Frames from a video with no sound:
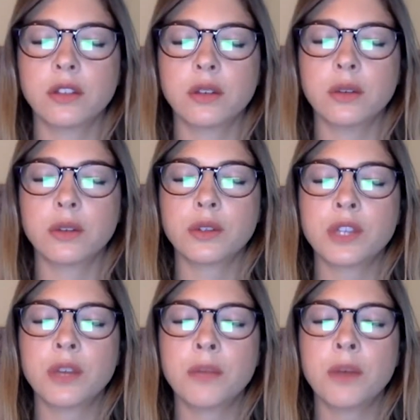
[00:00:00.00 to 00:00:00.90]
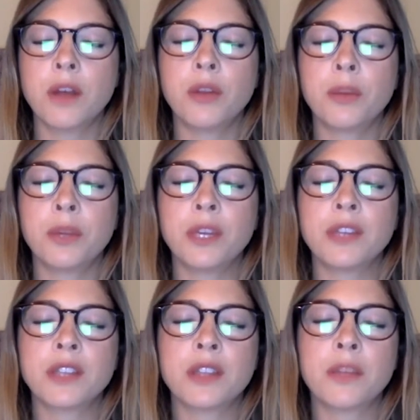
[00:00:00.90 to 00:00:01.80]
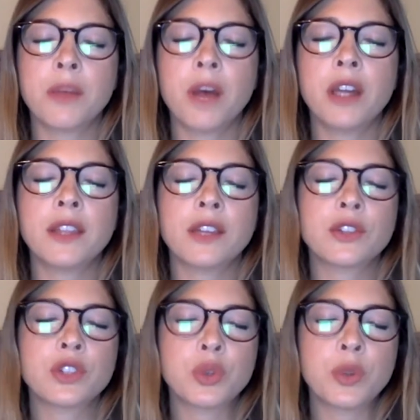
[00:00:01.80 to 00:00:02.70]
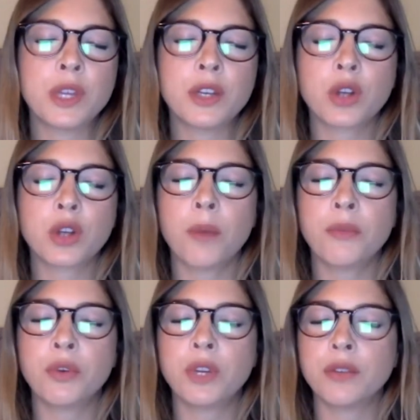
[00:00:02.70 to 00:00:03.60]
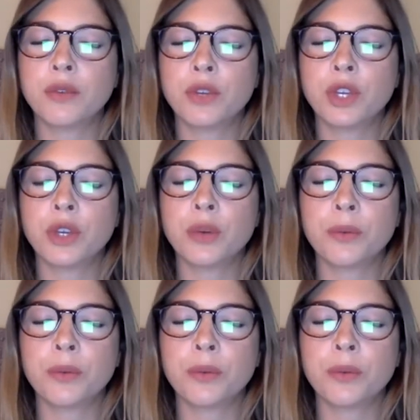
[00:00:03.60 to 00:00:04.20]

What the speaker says: or some other place on the body that's soothing or comforting for you.